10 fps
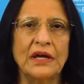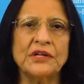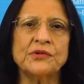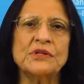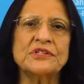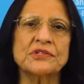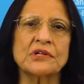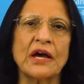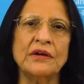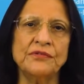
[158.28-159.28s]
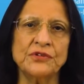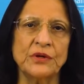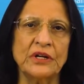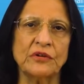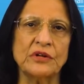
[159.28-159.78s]
It will strive to
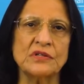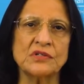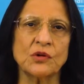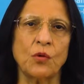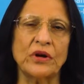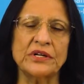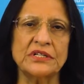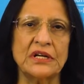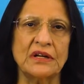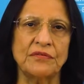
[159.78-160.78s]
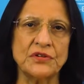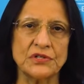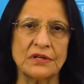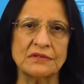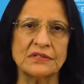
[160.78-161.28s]
increase quality and
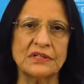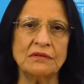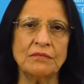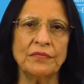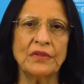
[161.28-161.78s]
efficiency